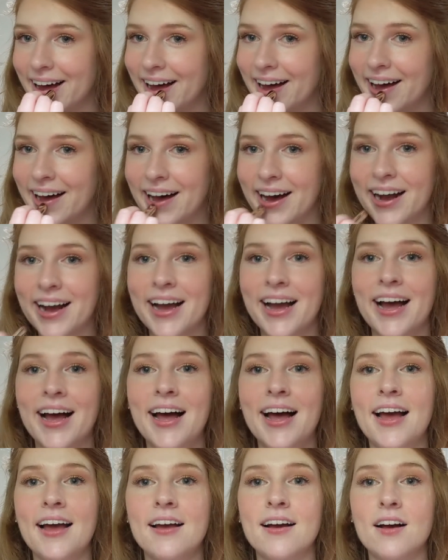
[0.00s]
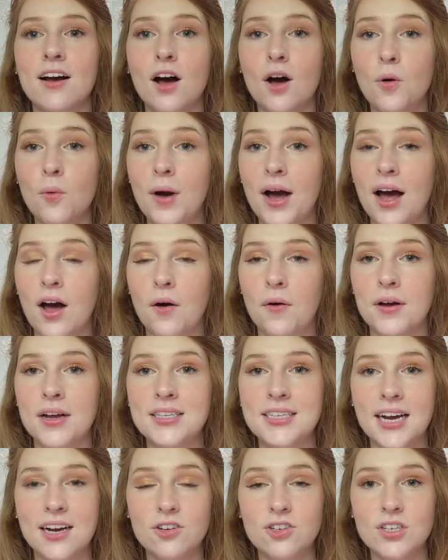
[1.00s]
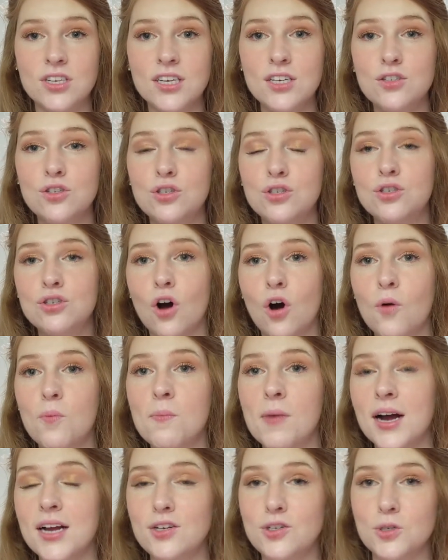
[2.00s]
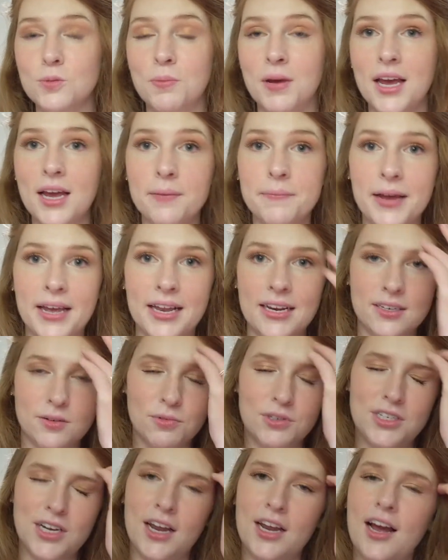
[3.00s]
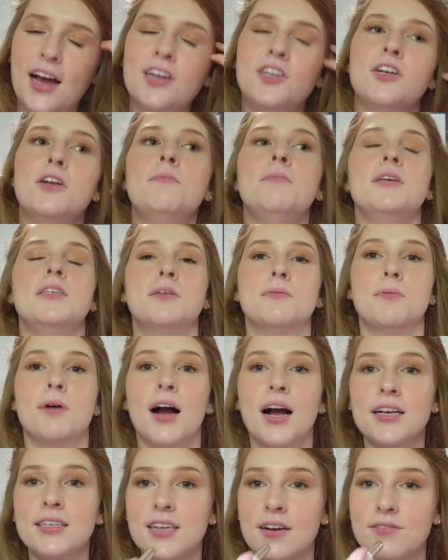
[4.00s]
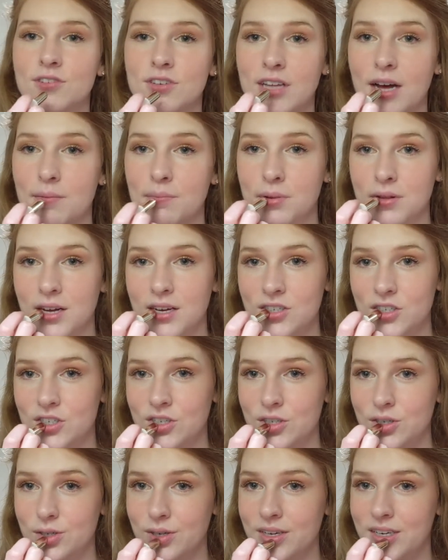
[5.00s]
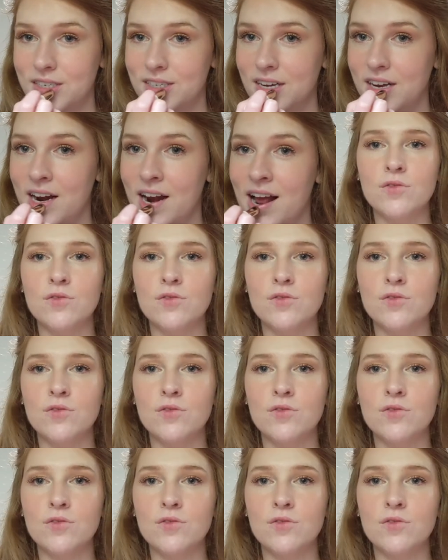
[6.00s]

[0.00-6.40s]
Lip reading: Okay. Oh wow, it's actually so much pigment, which I shouldn't be surprised after that blush situation.